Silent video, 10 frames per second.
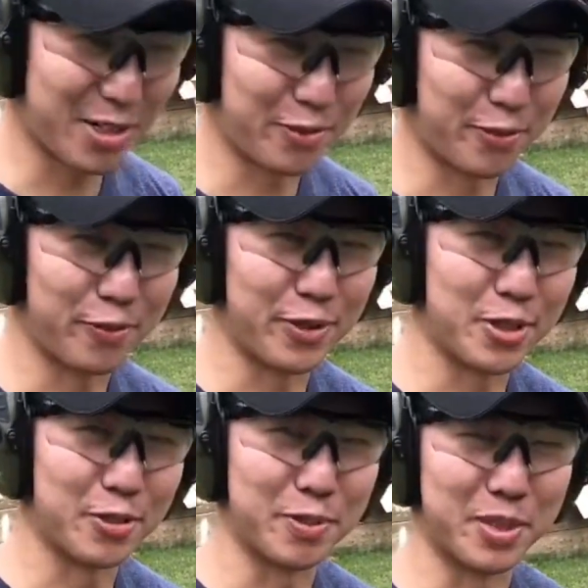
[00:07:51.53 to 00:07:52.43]
different feel
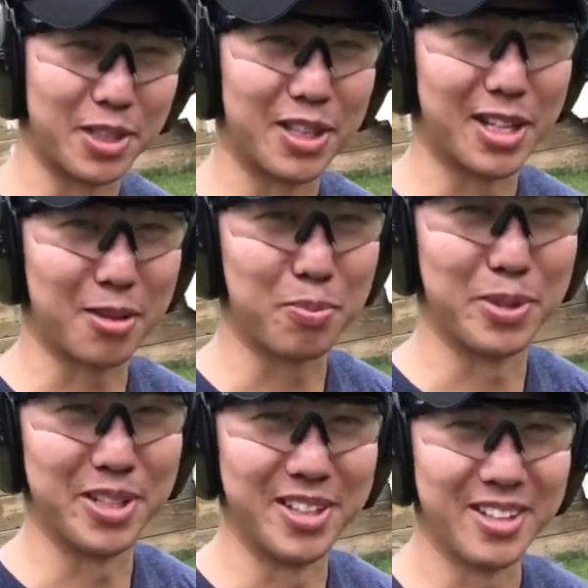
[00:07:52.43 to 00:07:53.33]
from the
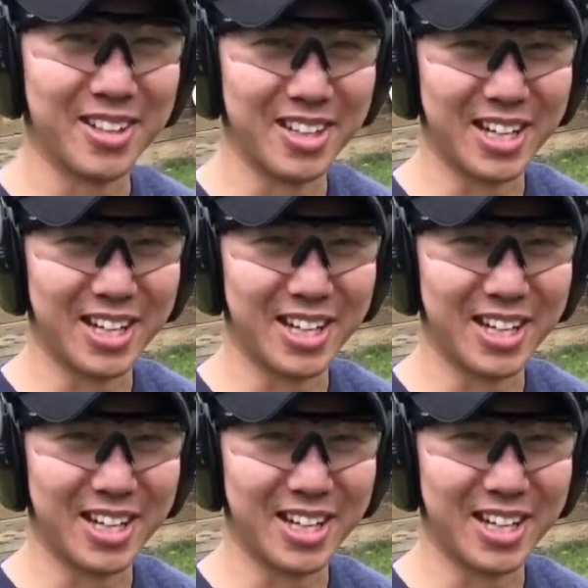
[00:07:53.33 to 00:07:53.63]
Glock.